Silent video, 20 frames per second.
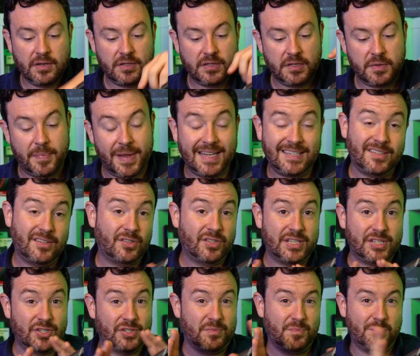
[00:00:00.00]
to basically
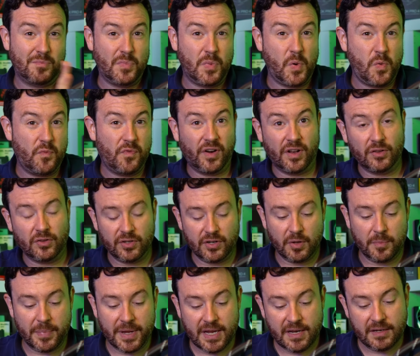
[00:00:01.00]
just move it a little
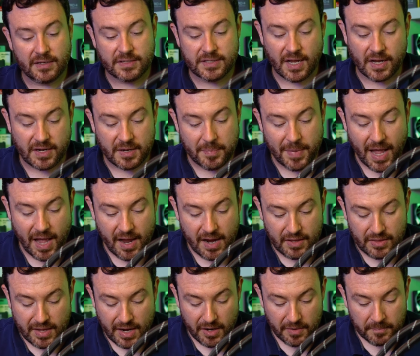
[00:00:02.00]
bit and tuck it
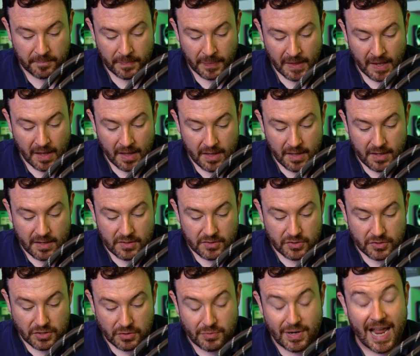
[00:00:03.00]
behind there.
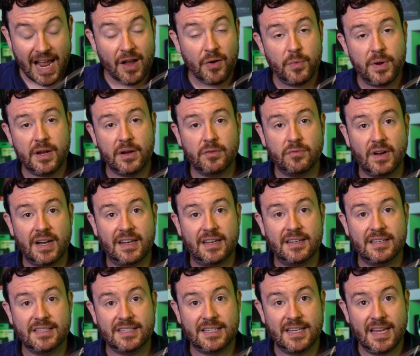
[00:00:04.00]
So now we are ready
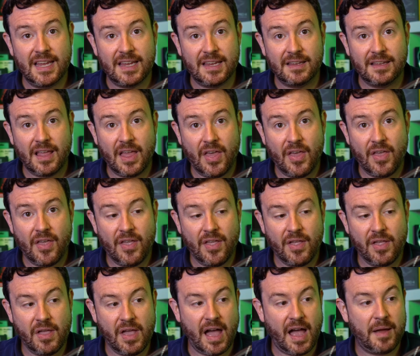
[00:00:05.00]
to see.
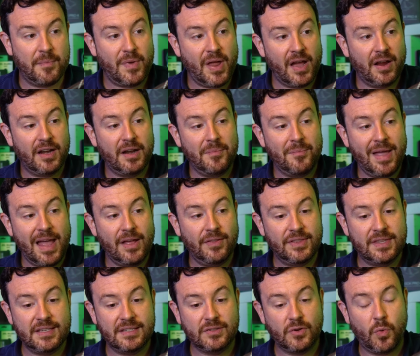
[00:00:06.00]
I'm not going to mount
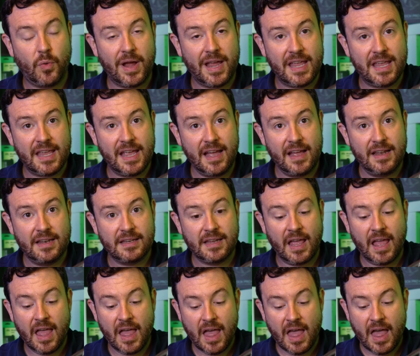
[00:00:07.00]
this quite yet.
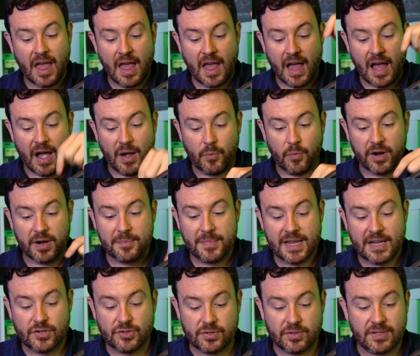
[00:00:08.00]
I want to
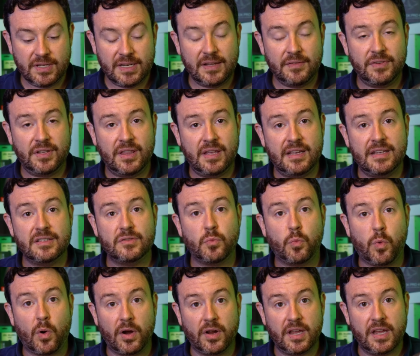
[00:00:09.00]
make sure that everything is
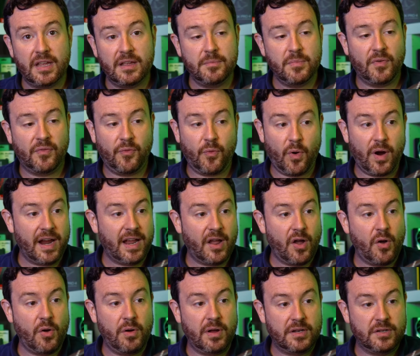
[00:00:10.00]
working before I
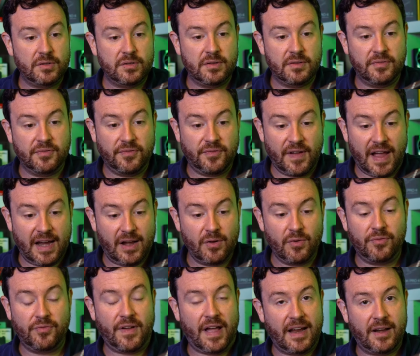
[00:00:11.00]
go and do the
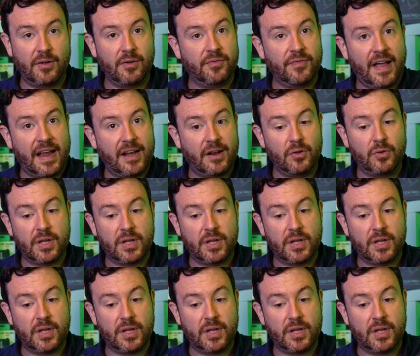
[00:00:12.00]
final